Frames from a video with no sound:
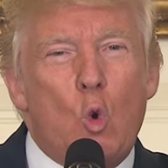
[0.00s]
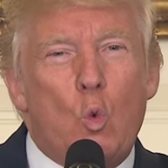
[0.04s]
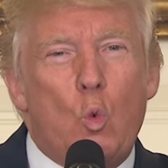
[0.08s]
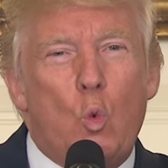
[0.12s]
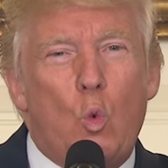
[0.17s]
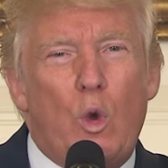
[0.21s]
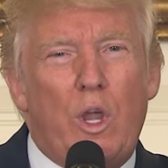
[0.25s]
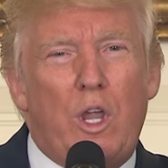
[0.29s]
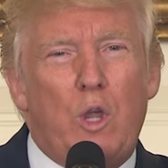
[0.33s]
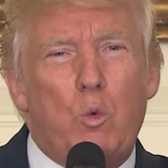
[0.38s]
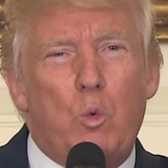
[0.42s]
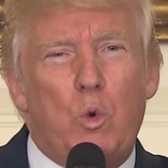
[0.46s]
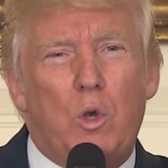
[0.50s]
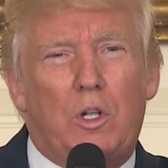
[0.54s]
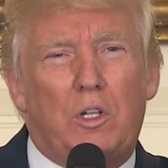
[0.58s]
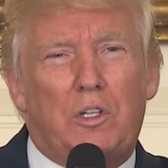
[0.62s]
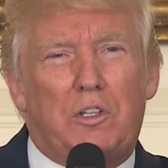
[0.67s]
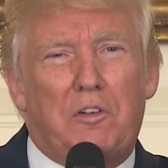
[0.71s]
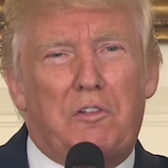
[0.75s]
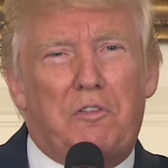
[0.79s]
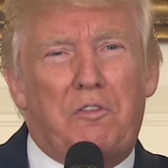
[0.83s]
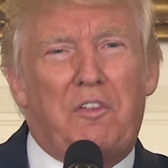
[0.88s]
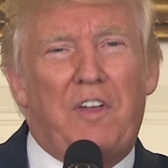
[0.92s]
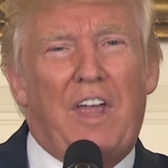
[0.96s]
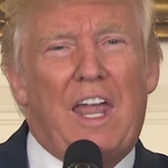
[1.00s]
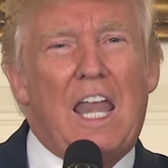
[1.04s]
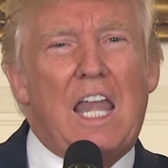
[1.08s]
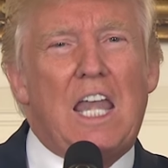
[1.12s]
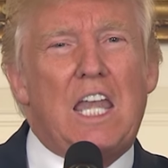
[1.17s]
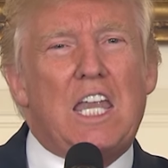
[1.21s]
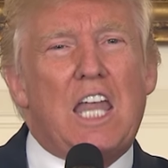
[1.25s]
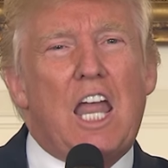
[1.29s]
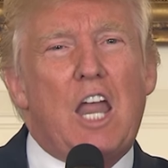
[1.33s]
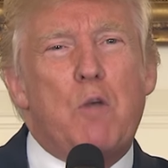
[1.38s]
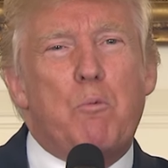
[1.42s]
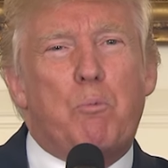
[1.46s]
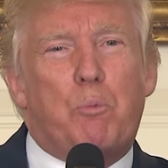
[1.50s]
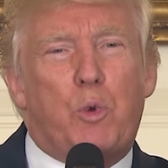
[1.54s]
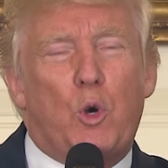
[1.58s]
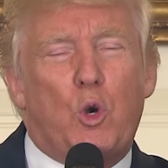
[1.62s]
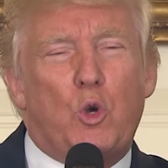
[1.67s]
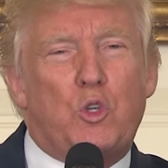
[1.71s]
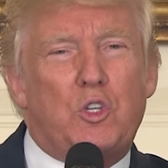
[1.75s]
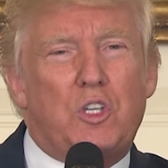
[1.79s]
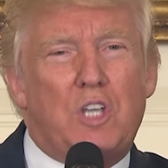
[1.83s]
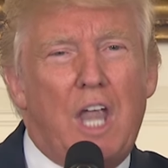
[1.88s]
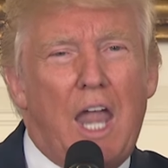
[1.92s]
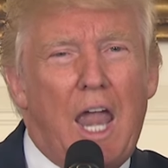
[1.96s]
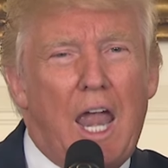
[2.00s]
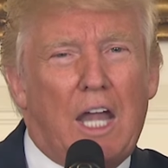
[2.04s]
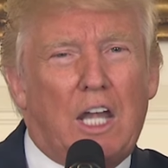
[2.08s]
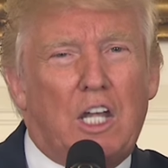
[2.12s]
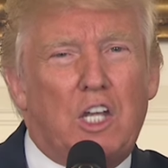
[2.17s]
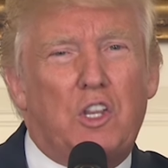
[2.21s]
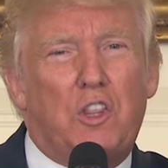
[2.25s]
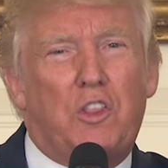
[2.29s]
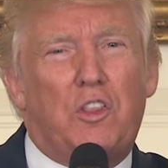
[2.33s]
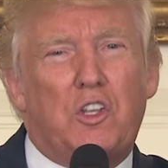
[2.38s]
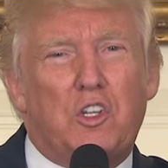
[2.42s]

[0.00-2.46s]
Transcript: We will defend and protect